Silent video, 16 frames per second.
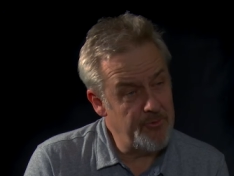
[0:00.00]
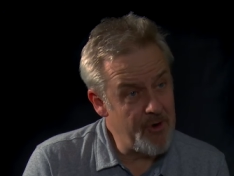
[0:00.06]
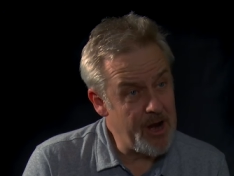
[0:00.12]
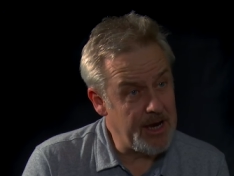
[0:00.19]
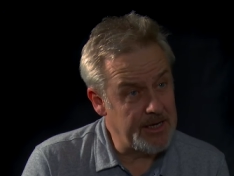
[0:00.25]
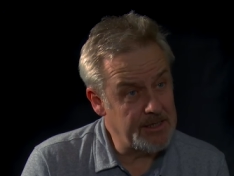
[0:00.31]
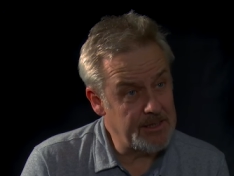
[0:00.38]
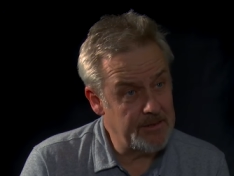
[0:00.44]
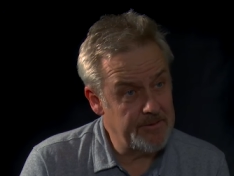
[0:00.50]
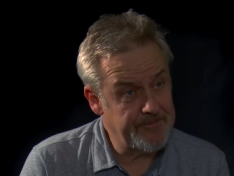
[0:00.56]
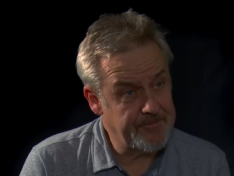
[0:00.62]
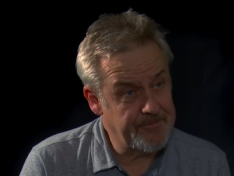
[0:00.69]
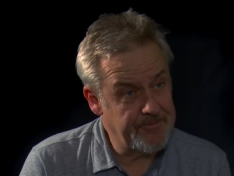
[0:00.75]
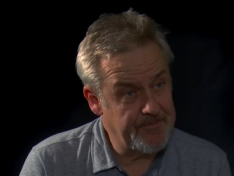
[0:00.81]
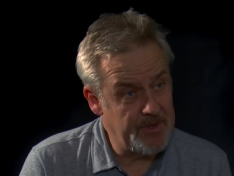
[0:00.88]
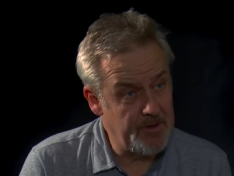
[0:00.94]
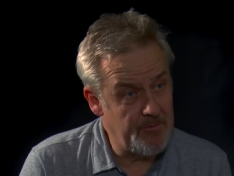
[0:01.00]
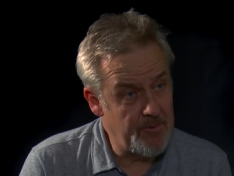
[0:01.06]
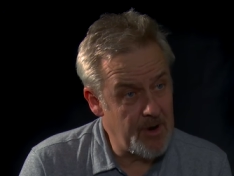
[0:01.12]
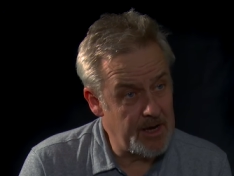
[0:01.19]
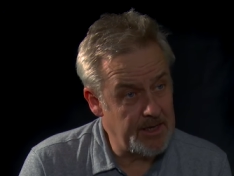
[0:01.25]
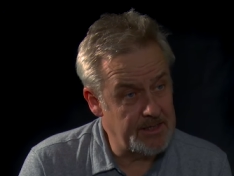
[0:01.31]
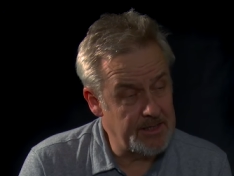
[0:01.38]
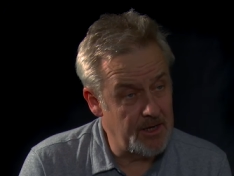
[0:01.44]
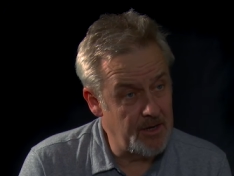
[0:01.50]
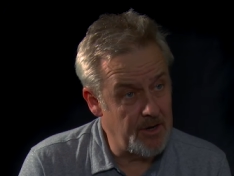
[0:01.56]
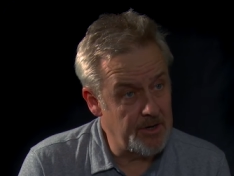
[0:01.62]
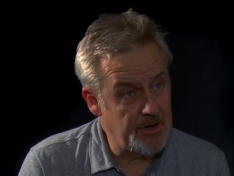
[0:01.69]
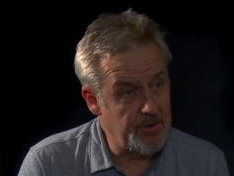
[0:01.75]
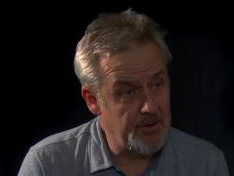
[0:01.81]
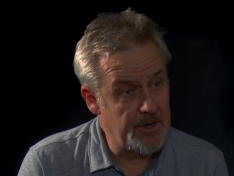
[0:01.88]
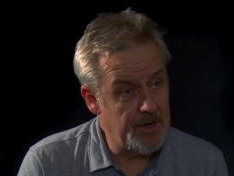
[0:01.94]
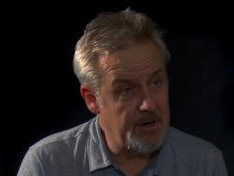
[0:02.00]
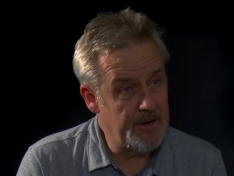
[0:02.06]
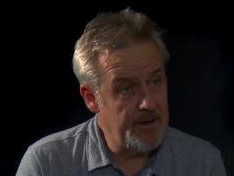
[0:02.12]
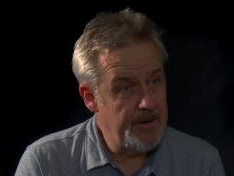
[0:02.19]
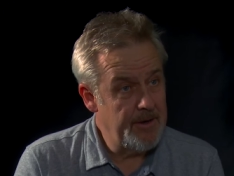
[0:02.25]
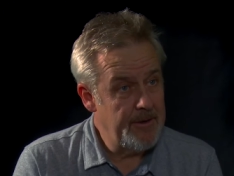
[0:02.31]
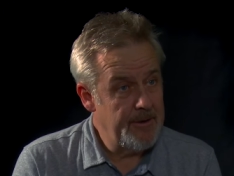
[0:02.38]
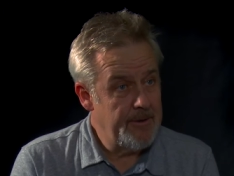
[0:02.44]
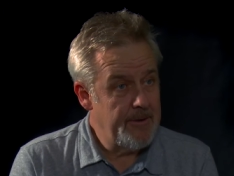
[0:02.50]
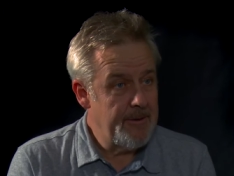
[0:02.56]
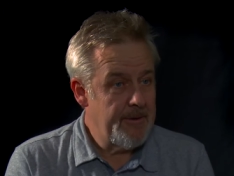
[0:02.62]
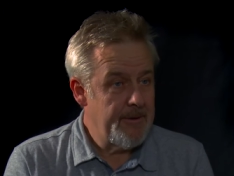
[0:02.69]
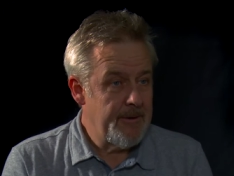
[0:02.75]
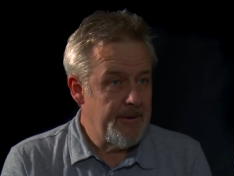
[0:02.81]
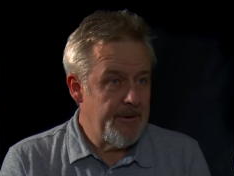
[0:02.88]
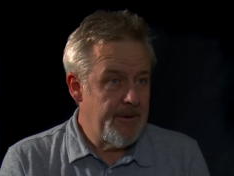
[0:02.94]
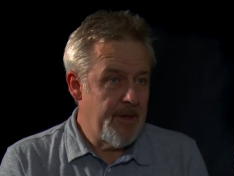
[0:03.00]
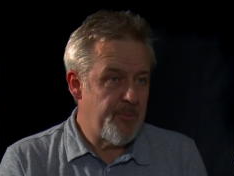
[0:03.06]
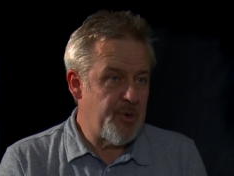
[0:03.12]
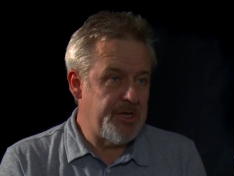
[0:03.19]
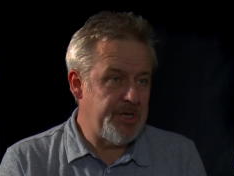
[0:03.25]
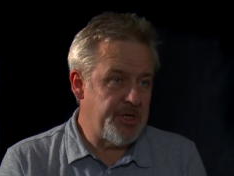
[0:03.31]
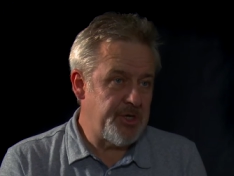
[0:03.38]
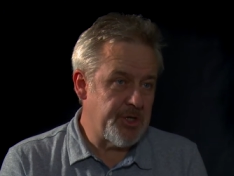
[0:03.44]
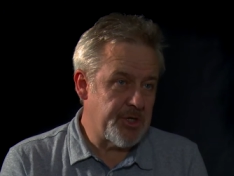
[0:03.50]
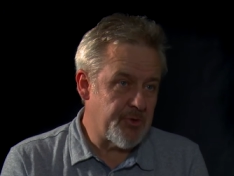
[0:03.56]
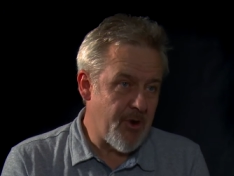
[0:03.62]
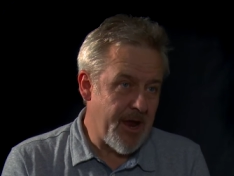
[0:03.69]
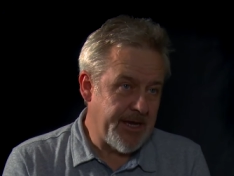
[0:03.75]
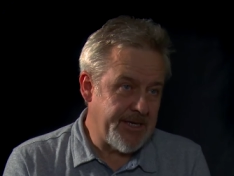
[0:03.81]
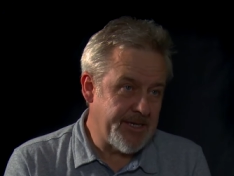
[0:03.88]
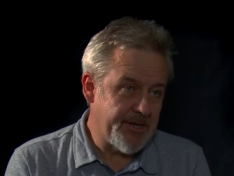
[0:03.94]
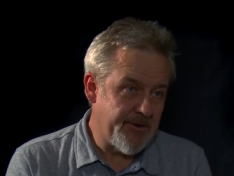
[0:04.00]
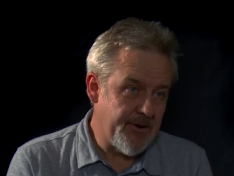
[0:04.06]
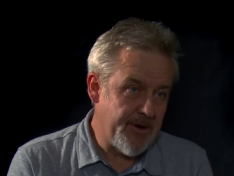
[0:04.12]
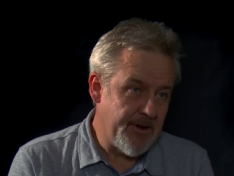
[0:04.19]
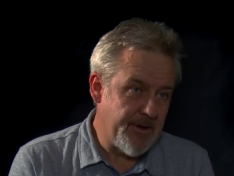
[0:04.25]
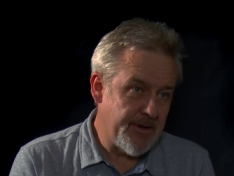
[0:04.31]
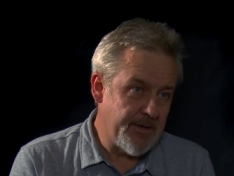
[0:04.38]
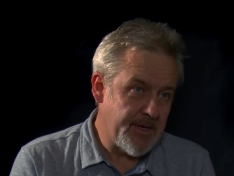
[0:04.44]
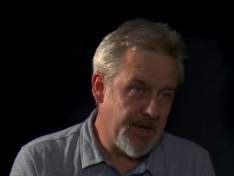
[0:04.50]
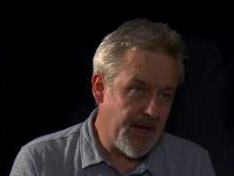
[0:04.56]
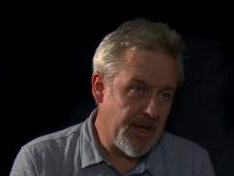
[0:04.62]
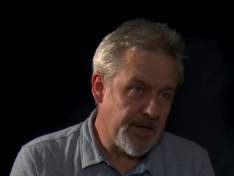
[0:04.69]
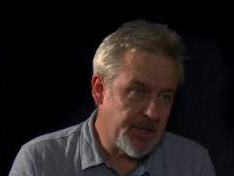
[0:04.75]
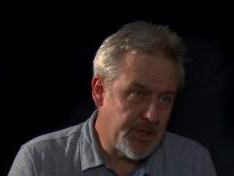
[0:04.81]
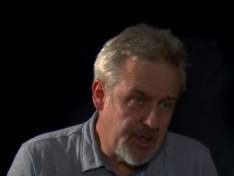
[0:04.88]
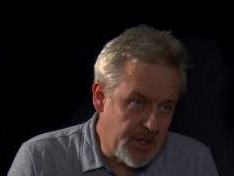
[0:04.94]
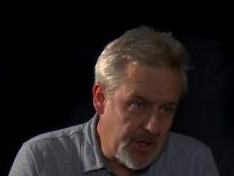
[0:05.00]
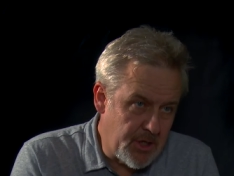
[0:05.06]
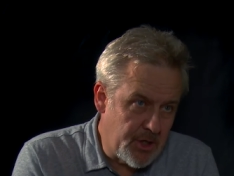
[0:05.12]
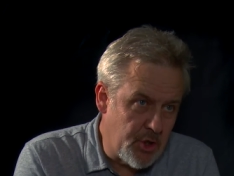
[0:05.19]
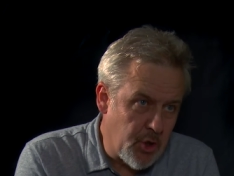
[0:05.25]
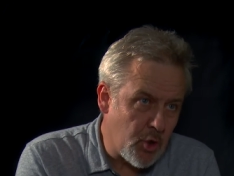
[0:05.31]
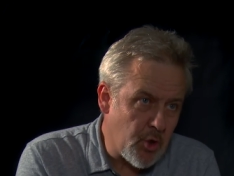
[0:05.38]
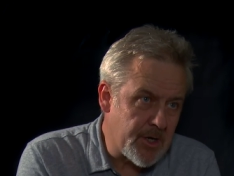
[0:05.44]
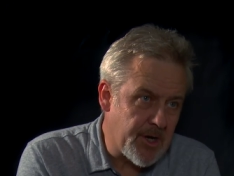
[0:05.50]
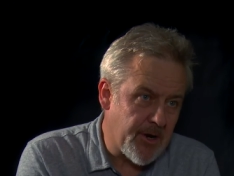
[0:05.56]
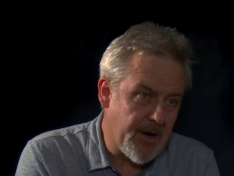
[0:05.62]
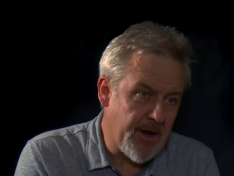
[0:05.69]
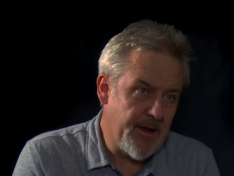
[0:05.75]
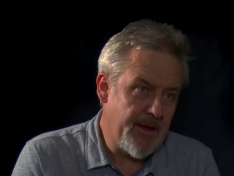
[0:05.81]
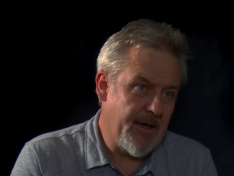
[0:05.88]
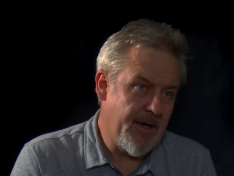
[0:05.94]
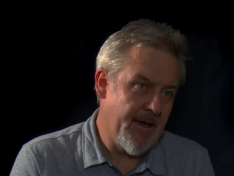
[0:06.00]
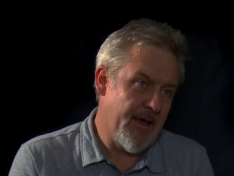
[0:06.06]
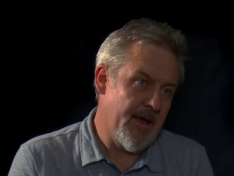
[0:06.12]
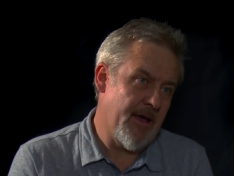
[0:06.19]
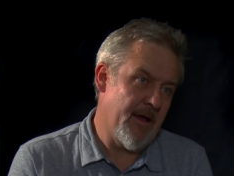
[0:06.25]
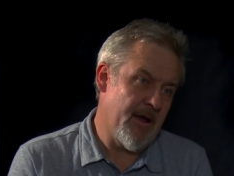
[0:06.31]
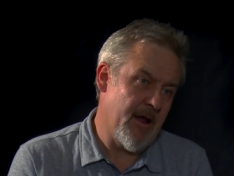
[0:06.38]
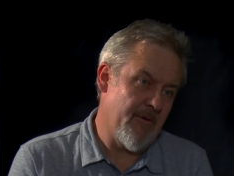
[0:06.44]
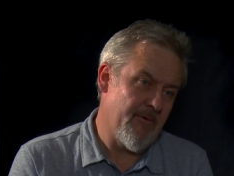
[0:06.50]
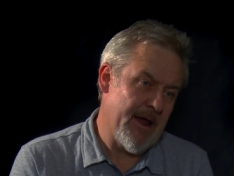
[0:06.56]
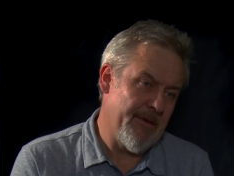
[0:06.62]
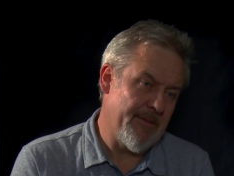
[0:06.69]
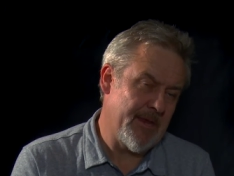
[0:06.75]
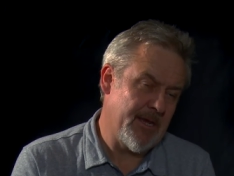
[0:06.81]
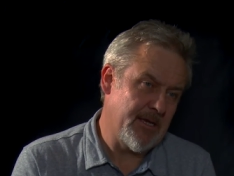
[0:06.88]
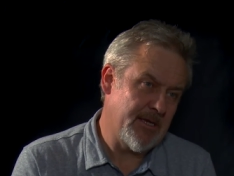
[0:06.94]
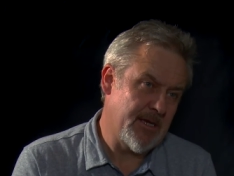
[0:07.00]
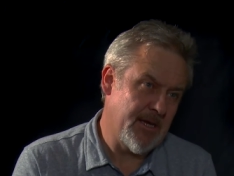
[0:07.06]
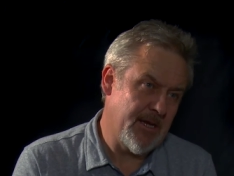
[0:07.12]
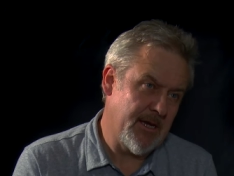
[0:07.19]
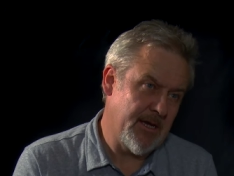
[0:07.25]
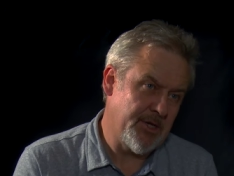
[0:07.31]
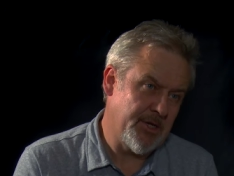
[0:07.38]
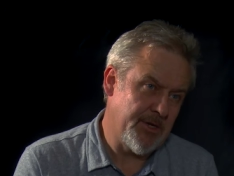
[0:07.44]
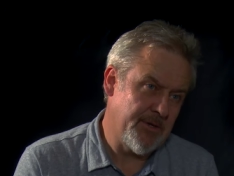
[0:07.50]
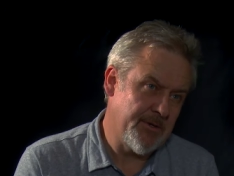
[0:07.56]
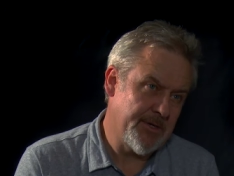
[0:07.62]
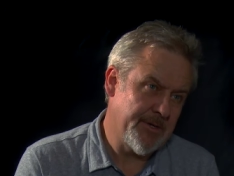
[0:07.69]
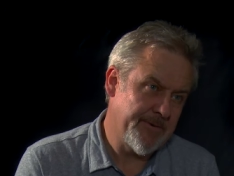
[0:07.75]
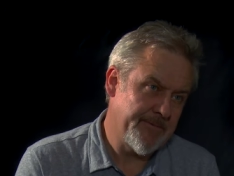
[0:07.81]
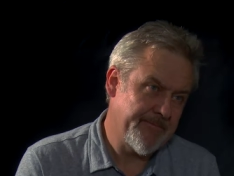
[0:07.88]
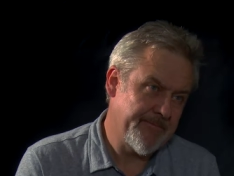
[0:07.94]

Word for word: you write. You write a lot. You're a prodigious writer and uh, talker uh, around these issues.